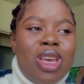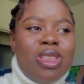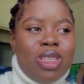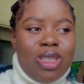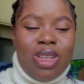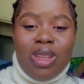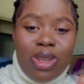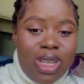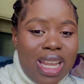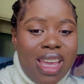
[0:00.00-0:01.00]
So it's going to
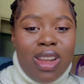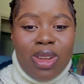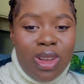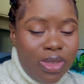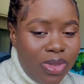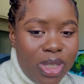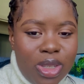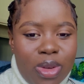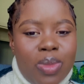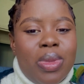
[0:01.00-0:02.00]
look like a long
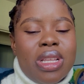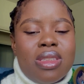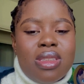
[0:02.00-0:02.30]
video, but